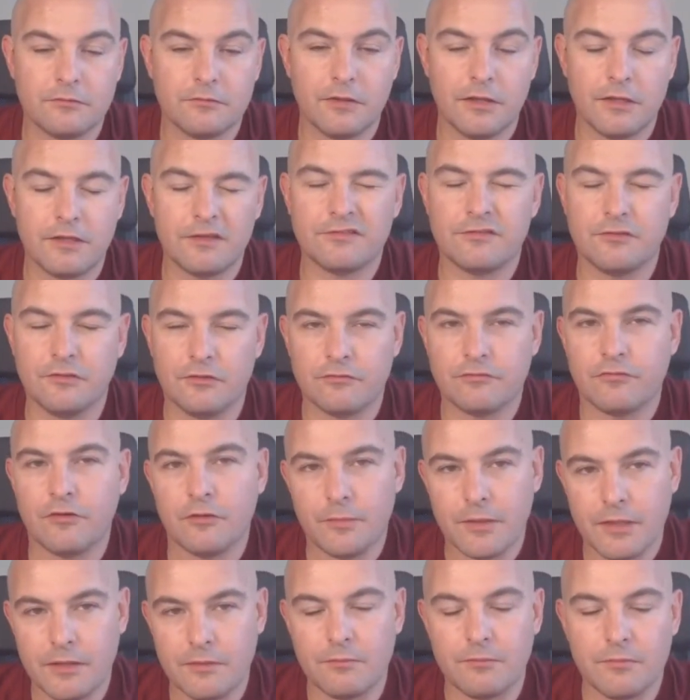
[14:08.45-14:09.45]
It's not
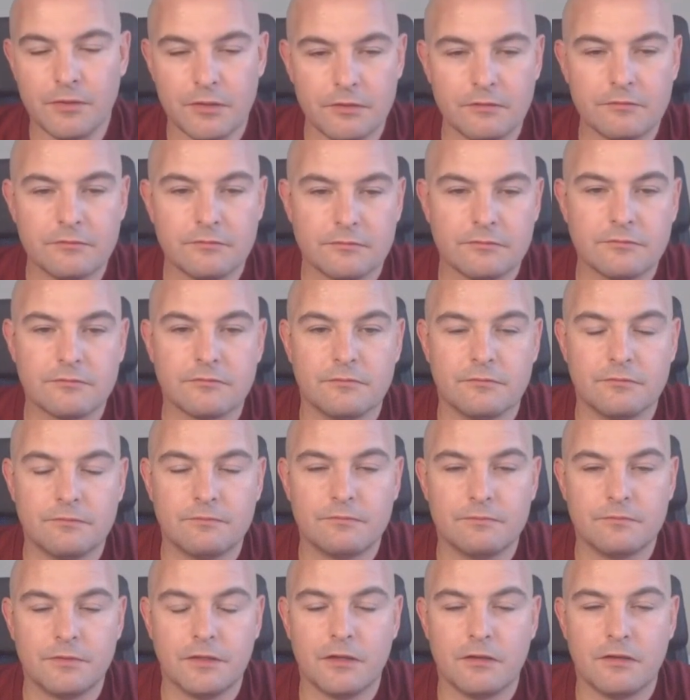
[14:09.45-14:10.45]
from him, but
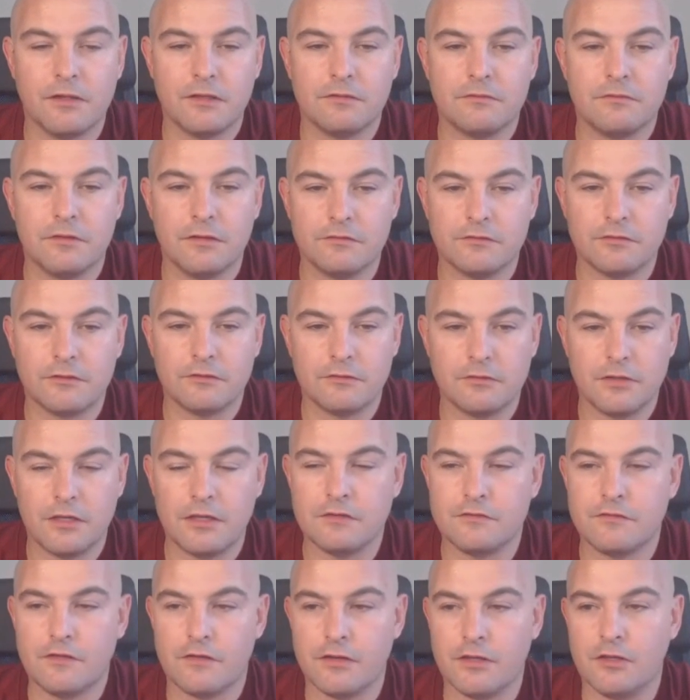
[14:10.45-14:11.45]

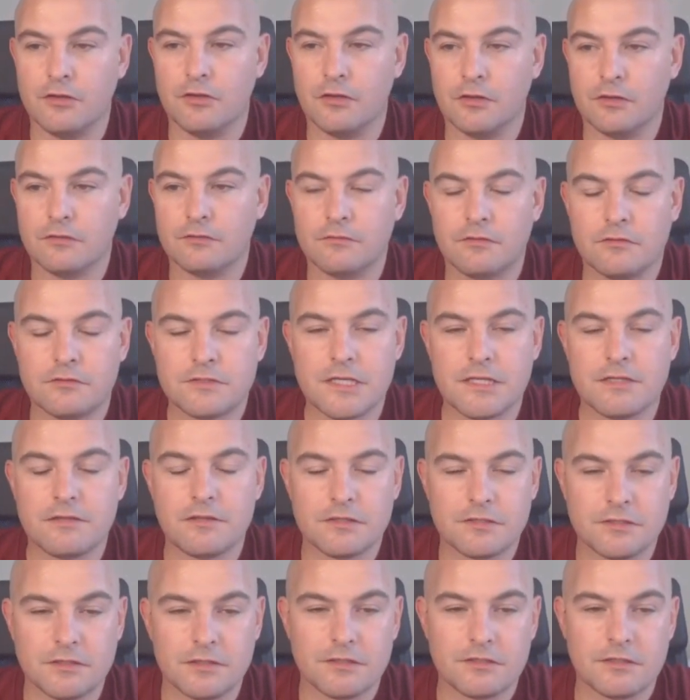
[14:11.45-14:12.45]
he's very good at
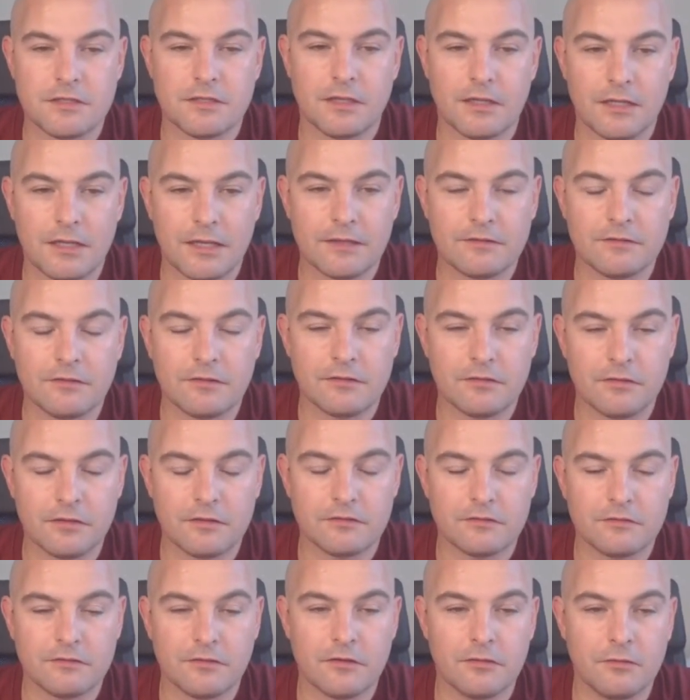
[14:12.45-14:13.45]
synthesizing and collecting
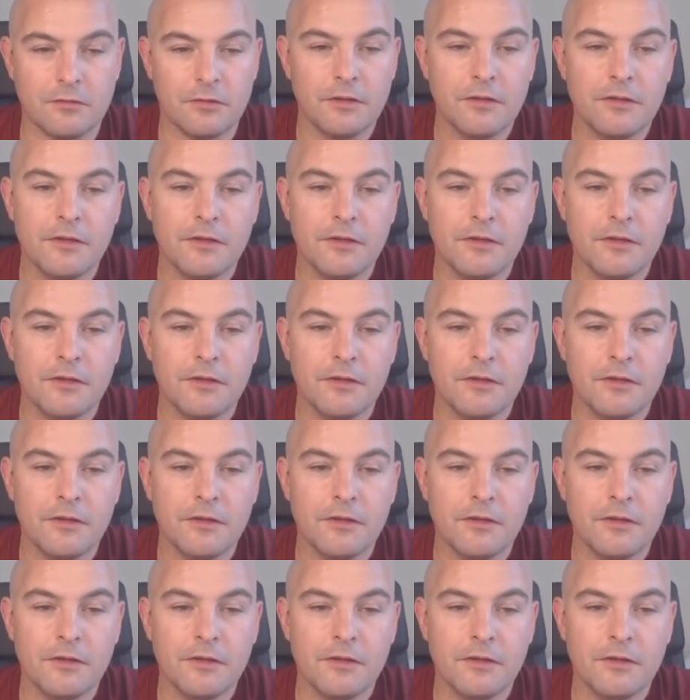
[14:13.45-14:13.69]
things. So